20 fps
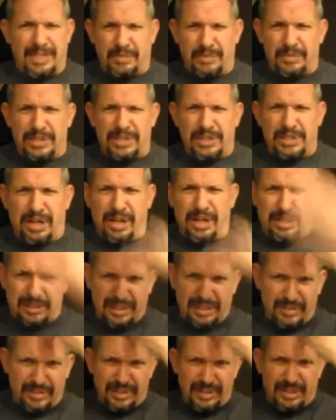time we talked
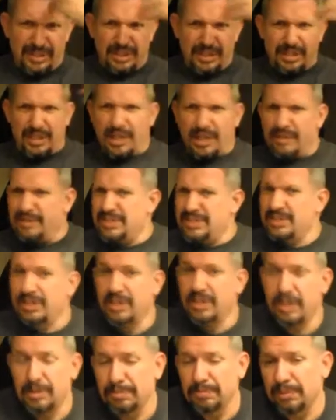and everything, I was still
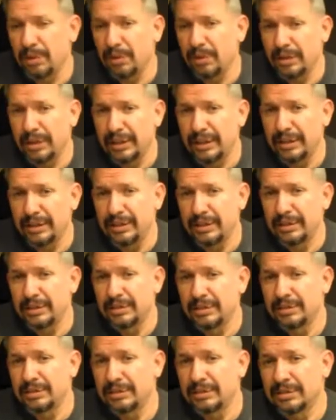unemployed
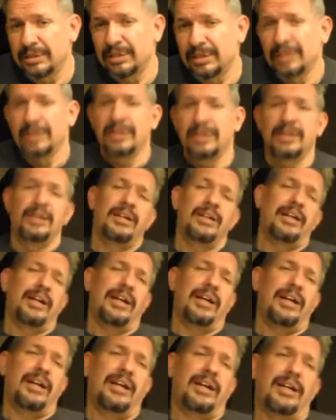
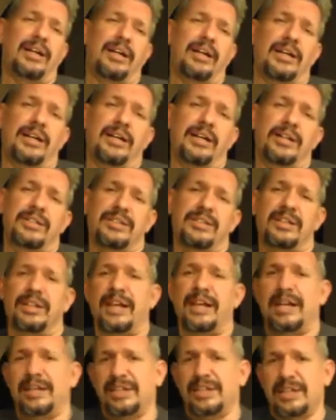and still
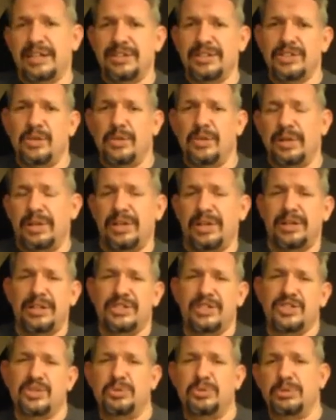had things going
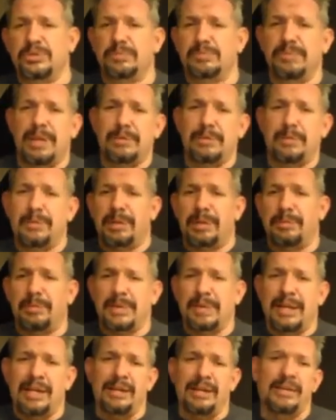on, school, blah, blah, blah, blah,
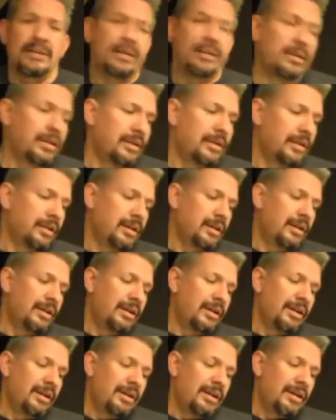blah.
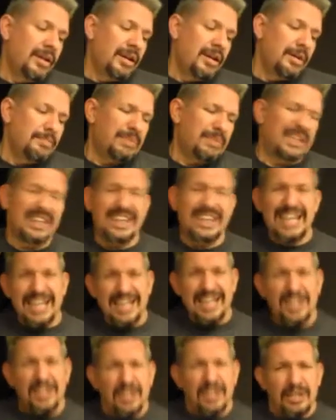But
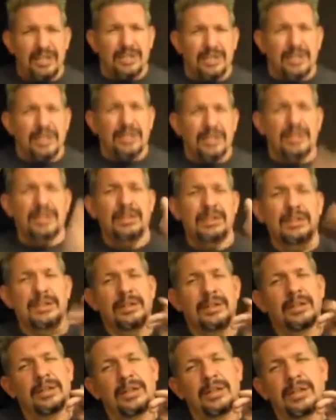then
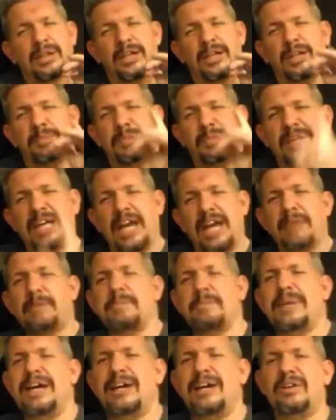it became a
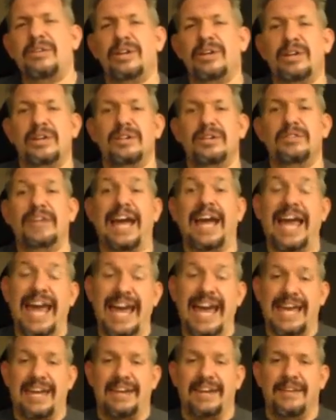matter of
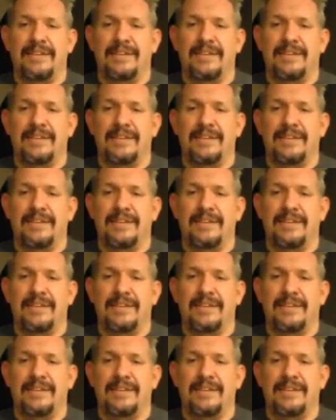hey,